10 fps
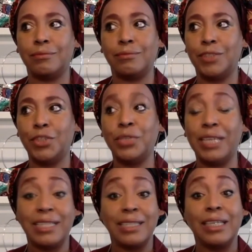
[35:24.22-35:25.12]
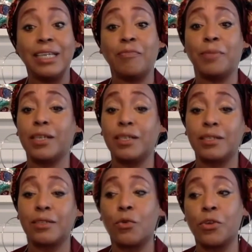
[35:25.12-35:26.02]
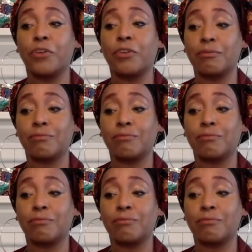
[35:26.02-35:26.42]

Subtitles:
You need to leave because, or they're